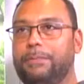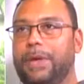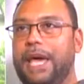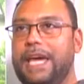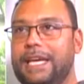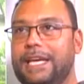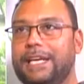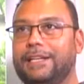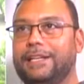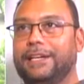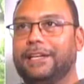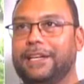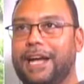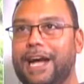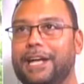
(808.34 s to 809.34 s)
paying a
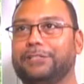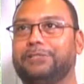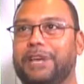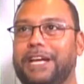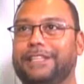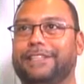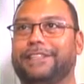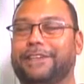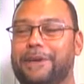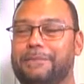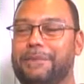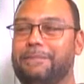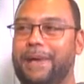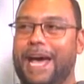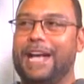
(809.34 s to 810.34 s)
contractor to come
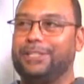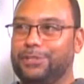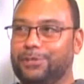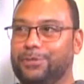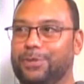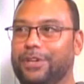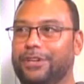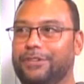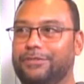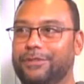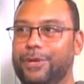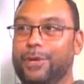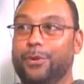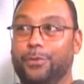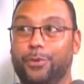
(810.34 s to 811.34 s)
and patch a roof
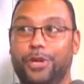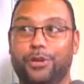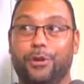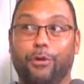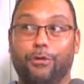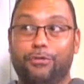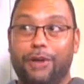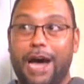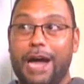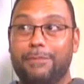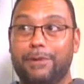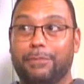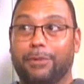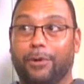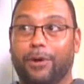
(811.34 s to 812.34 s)
with no
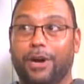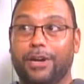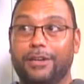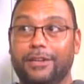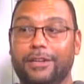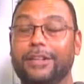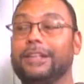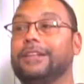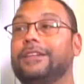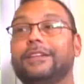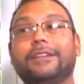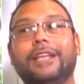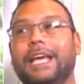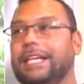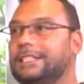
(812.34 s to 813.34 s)
fiberboard.
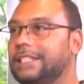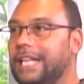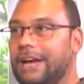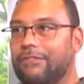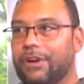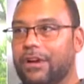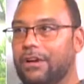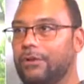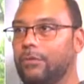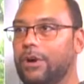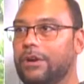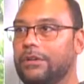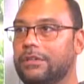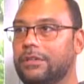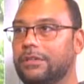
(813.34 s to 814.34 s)
It's never going to
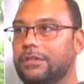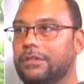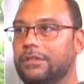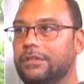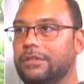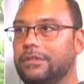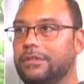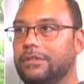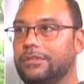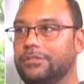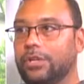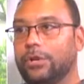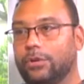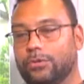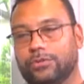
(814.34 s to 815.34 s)
work.
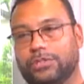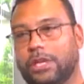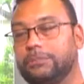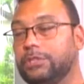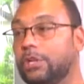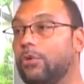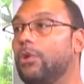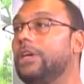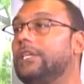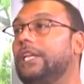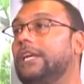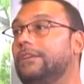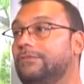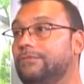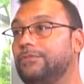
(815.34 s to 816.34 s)
So
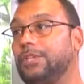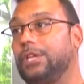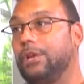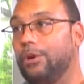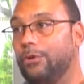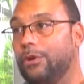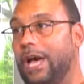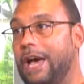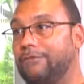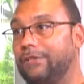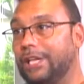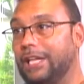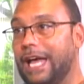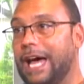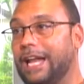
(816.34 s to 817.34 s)
subsequently, you know, after
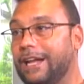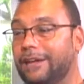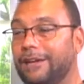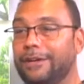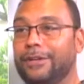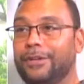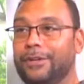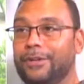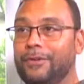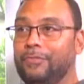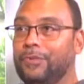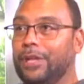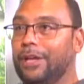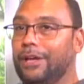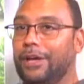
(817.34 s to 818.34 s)
a lot of
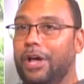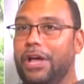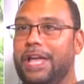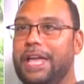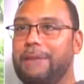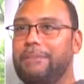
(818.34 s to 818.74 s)
a